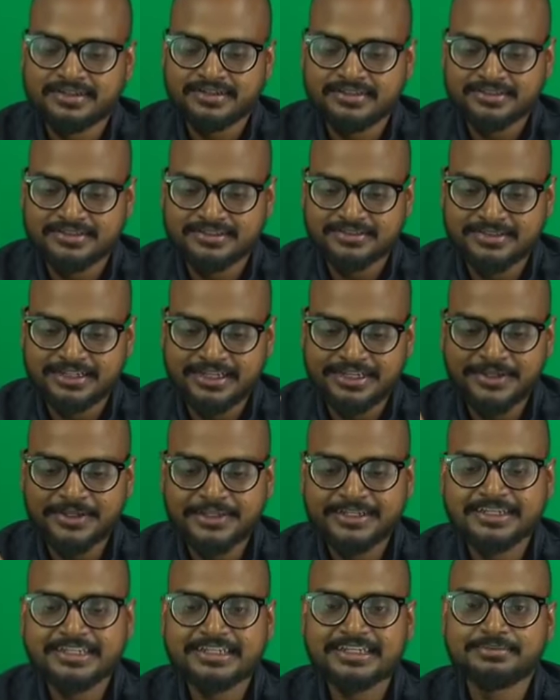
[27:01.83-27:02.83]
uh,
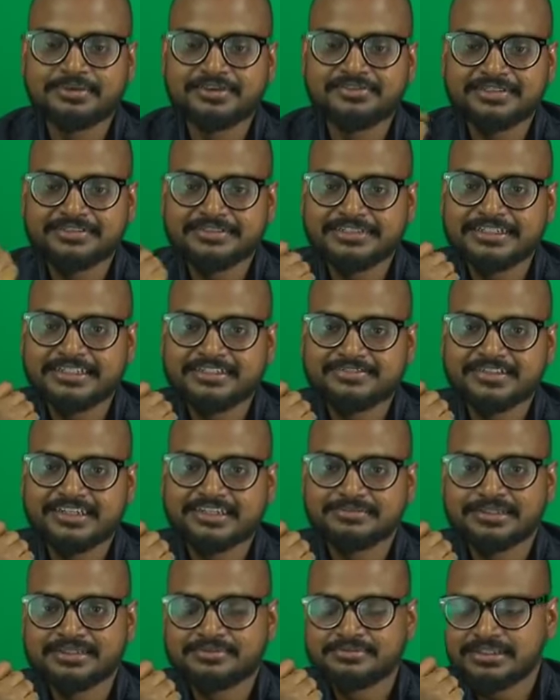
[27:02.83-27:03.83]
ionic equilibrium is very difficult
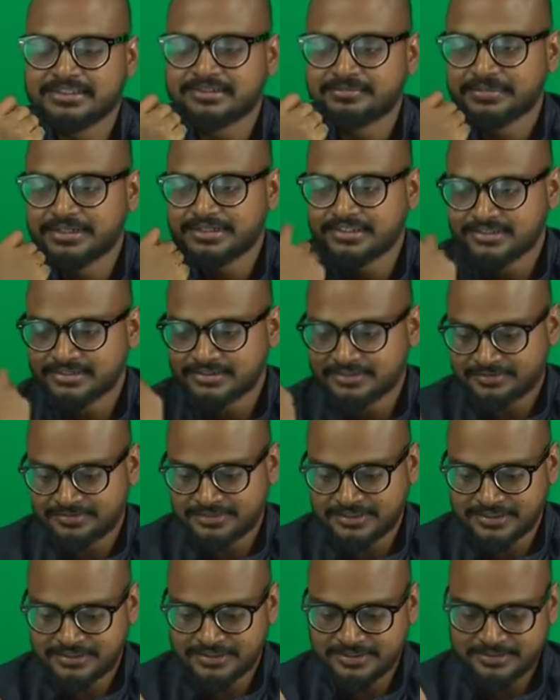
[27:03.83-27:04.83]
for me but
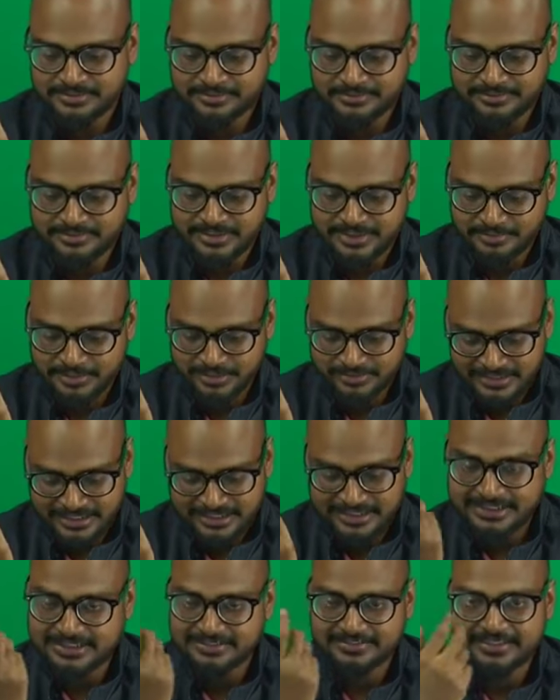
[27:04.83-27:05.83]
for, for my
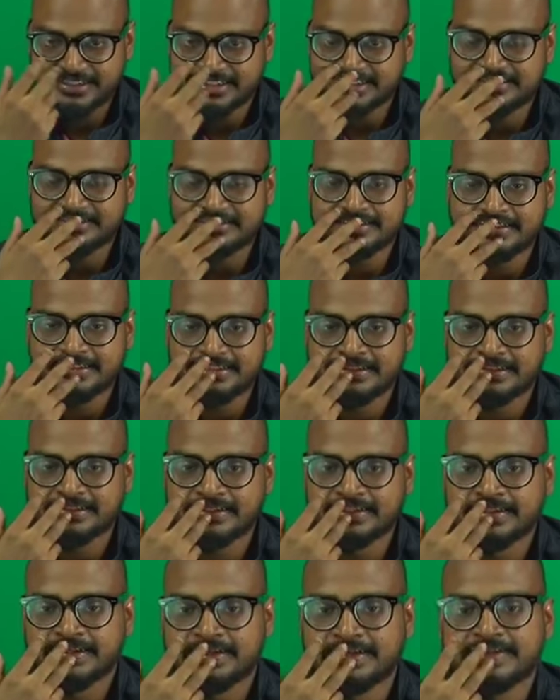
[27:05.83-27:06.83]
friend it's very easier
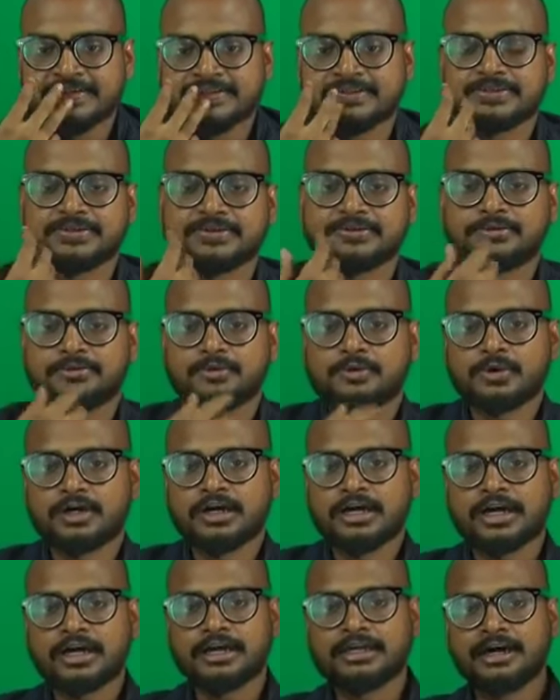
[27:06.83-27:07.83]
so
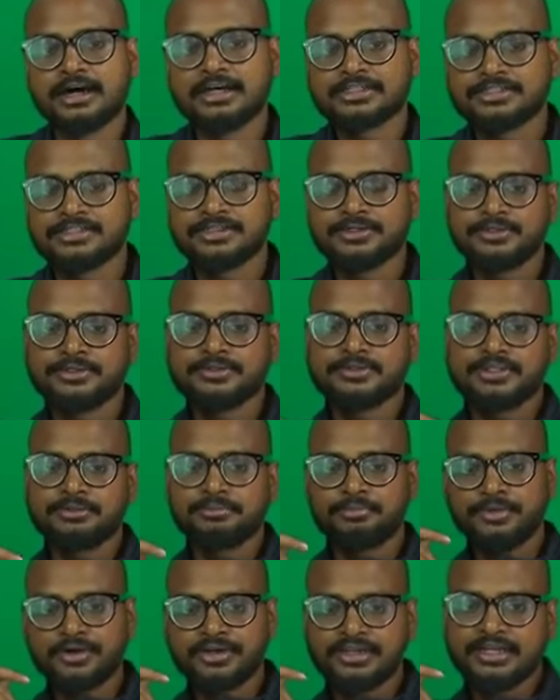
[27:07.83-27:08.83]
i ask you to
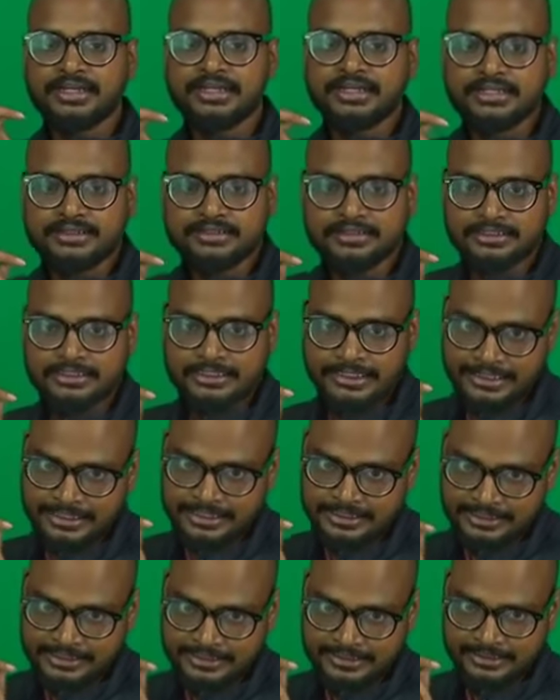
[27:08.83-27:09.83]
important i can
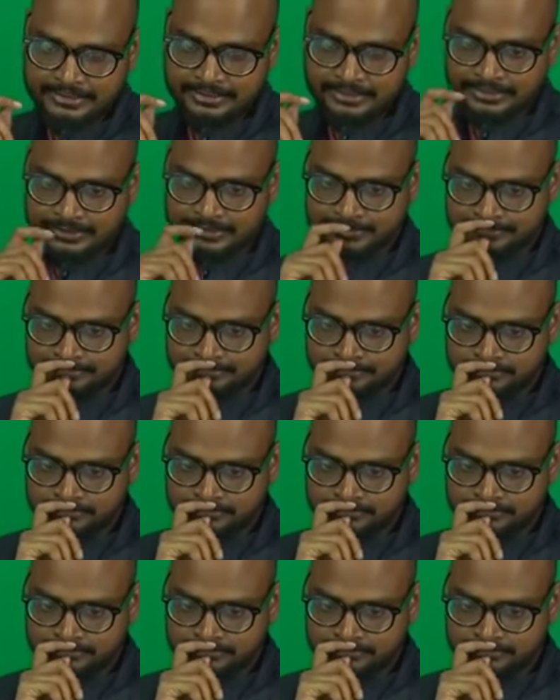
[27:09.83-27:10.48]
tell um,